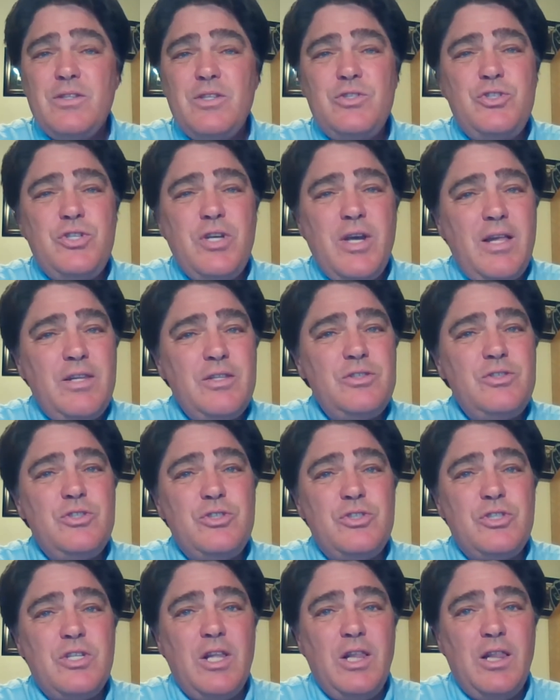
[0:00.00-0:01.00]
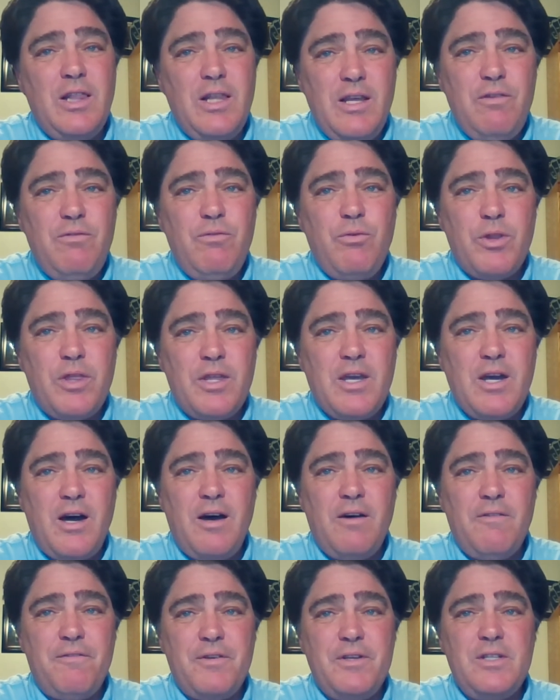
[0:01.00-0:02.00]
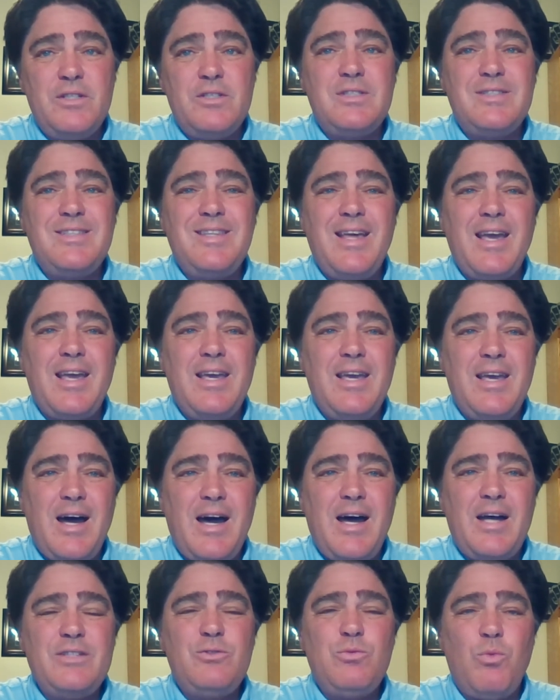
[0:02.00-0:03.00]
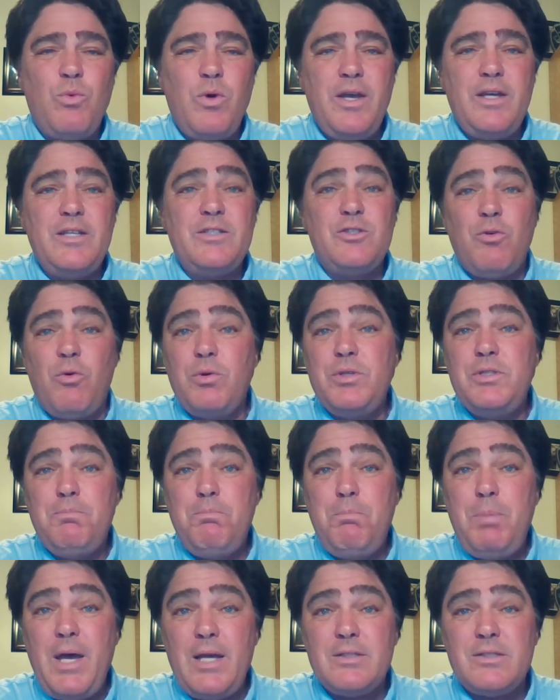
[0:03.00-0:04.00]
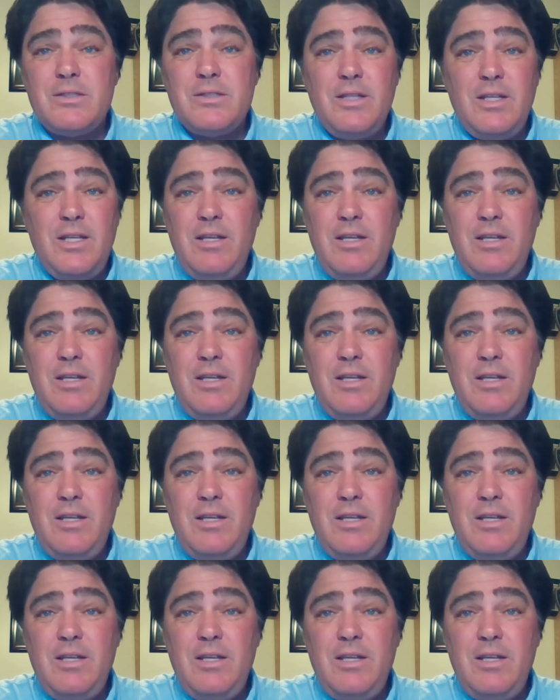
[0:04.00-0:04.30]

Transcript: The challenge is to live with confidence that God's way is always best,